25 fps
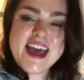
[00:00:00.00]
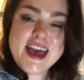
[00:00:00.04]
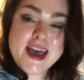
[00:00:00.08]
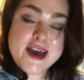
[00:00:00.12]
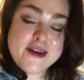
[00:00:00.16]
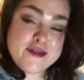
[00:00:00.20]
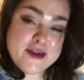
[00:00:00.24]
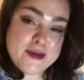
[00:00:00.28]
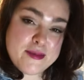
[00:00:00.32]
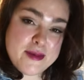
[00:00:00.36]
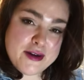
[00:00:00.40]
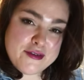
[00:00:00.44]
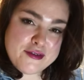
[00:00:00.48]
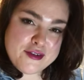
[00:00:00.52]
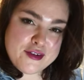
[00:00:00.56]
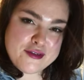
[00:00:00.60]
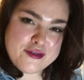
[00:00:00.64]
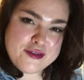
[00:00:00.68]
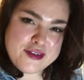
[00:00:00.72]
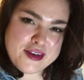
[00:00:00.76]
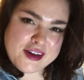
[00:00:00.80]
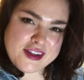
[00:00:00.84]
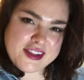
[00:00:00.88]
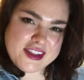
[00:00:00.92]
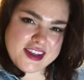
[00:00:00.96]
I'm ever
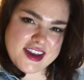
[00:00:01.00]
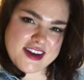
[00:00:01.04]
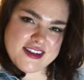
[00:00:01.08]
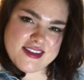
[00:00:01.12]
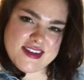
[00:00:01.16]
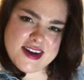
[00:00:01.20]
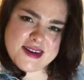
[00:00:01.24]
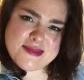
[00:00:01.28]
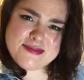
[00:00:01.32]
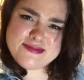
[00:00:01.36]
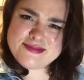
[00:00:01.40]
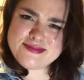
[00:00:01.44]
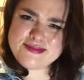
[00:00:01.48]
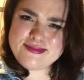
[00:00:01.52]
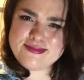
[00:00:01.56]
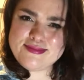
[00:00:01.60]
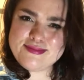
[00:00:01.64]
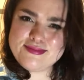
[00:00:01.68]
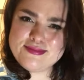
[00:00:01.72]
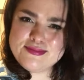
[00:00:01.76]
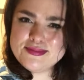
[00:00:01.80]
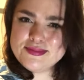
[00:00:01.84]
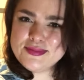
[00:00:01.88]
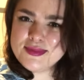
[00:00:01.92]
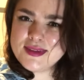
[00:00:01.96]
feeling like a
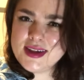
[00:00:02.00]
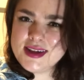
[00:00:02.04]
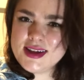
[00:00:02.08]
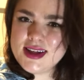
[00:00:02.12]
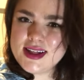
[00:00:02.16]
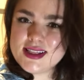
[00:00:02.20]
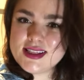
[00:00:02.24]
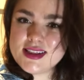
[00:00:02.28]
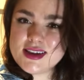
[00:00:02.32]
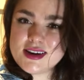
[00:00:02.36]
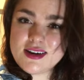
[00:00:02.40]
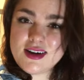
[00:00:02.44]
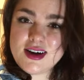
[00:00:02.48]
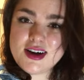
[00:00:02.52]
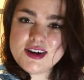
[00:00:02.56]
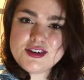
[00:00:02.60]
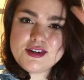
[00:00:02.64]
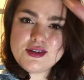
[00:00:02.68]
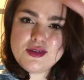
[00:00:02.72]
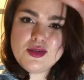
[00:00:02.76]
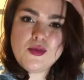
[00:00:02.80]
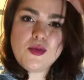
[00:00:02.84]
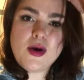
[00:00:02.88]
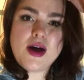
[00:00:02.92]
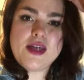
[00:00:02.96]
little under
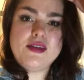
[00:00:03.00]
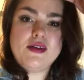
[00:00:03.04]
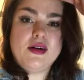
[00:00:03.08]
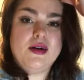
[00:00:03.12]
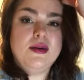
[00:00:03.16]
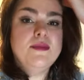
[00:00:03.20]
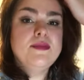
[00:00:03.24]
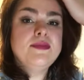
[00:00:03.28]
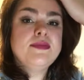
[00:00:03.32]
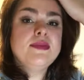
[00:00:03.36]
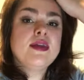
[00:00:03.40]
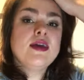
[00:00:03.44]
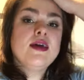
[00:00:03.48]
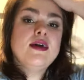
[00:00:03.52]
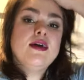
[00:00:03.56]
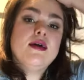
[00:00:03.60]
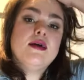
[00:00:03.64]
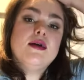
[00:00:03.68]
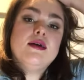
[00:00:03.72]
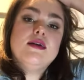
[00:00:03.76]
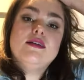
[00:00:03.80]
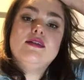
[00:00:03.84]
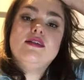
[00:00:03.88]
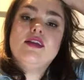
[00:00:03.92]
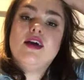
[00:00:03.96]
the weather.
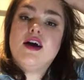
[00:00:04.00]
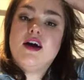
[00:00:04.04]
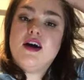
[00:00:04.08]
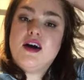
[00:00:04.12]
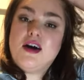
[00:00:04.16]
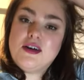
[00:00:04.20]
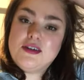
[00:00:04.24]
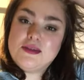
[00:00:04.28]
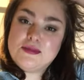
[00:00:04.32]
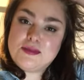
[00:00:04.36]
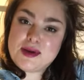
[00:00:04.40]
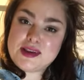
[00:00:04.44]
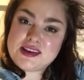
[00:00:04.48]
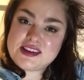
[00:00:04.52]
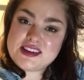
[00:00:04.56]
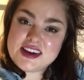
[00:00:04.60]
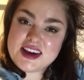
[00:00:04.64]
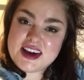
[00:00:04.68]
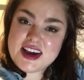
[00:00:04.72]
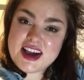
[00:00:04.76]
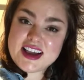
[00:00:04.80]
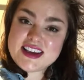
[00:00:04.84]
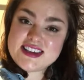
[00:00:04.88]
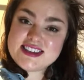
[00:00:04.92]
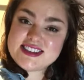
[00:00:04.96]
No, but
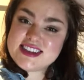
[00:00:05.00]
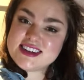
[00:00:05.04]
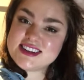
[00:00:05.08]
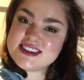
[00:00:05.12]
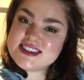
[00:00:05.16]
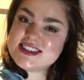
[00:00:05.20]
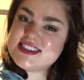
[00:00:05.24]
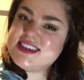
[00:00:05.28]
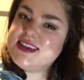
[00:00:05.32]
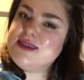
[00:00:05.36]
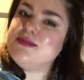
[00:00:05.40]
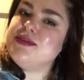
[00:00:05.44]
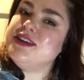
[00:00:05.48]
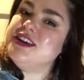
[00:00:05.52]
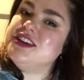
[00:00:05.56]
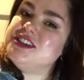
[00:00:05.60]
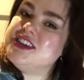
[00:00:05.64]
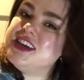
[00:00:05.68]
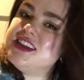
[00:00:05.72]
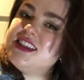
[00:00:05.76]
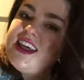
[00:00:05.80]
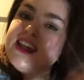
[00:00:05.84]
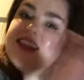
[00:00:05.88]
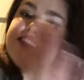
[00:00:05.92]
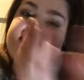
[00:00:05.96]
I seriously
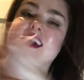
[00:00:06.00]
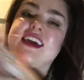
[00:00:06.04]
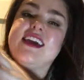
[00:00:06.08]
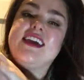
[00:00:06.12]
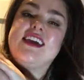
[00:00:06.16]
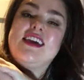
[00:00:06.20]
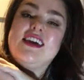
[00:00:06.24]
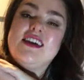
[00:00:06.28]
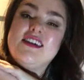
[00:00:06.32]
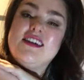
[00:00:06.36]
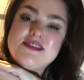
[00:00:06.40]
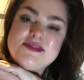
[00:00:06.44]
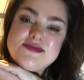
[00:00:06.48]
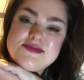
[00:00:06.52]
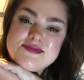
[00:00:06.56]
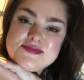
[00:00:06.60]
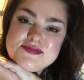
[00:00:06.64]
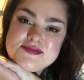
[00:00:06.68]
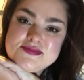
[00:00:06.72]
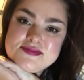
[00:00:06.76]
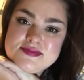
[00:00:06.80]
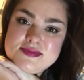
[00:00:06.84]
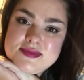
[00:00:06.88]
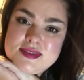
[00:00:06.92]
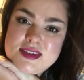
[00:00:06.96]
appreciate that. Thank you.
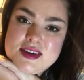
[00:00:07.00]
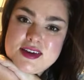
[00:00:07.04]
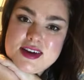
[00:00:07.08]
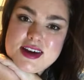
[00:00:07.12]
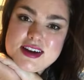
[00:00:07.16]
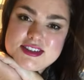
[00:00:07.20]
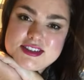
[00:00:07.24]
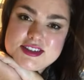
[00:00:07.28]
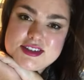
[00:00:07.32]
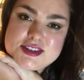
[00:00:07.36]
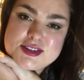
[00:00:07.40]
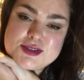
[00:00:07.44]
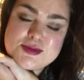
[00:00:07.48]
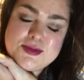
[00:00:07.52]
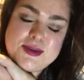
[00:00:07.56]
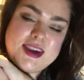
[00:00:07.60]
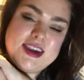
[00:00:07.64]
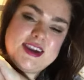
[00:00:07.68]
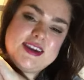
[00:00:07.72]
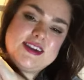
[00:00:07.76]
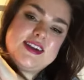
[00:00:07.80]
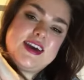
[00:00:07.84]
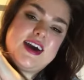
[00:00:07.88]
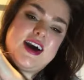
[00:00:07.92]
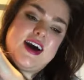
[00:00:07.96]
You guys are
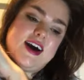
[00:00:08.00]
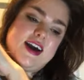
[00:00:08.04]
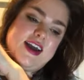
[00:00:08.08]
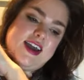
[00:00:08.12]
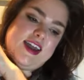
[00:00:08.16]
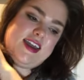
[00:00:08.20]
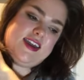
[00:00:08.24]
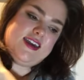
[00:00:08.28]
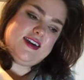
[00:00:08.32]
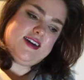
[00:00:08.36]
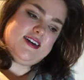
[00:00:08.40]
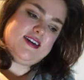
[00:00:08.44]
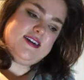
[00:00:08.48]
sweet. I